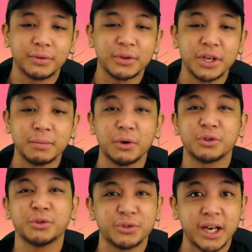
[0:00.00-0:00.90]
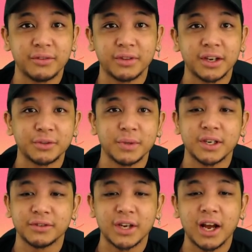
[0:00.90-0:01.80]
through the emotional side of things
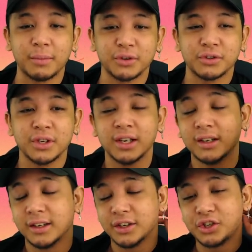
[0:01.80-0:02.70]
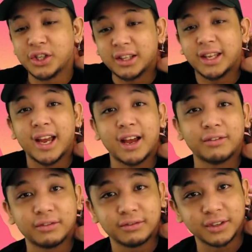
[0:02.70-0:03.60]
because of how much shit they
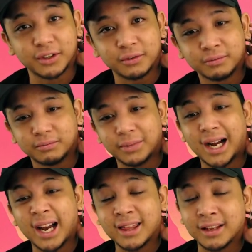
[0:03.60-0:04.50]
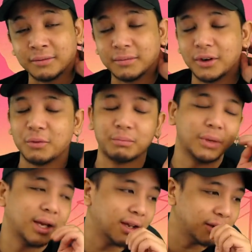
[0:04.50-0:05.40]
have, you know, behind them. Oh
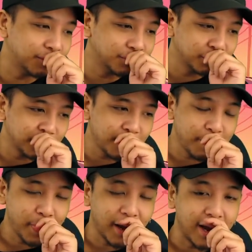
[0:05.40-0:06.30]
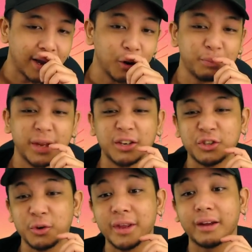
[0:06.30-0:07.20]
man. I hope they
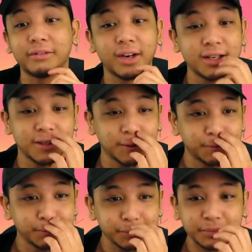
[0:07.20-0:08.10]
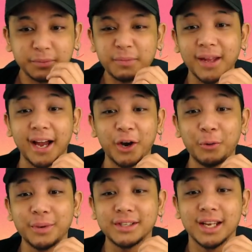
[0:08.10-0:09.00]
show that fight. I
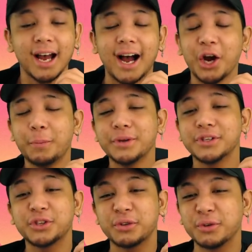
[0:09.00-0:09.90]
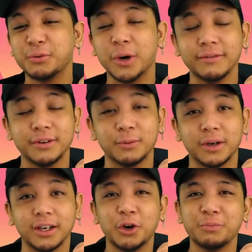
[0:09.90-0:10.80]
hope it's a true
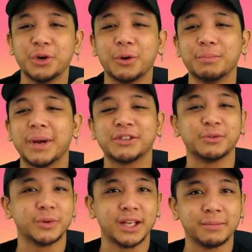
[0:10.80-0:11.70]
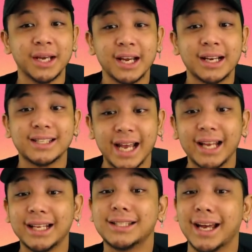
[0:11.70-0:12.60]
1v1. I hope no one messes with them, because
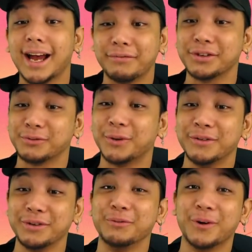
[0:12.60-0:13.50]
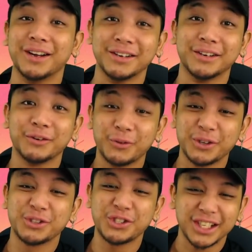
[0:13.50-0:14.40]
they need to have this 1v1.
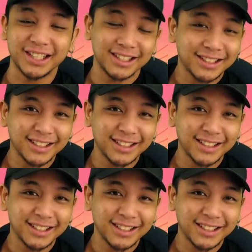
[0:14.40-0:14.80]
Real shit.